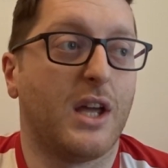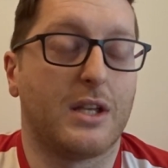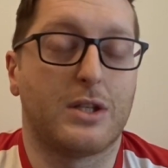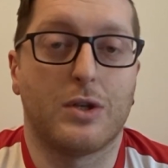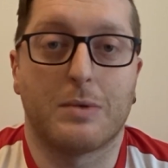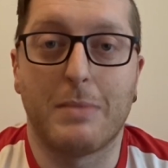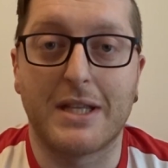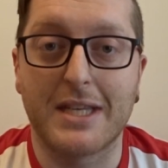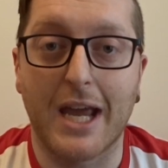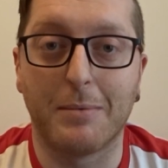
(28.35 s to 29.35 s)
it's just
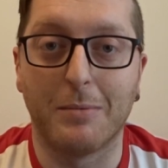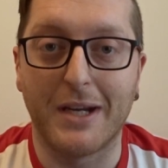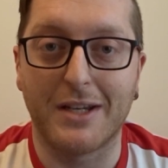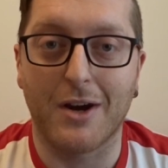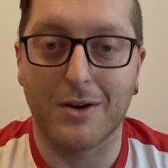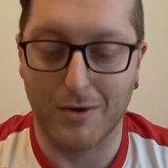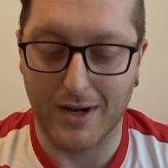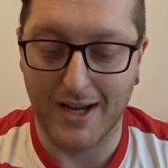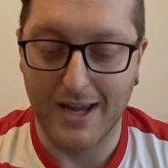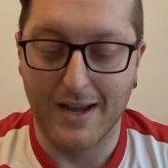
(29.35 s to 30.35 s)
mid-table
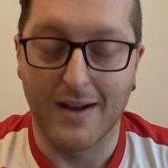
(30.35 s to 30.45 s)
mediocrity.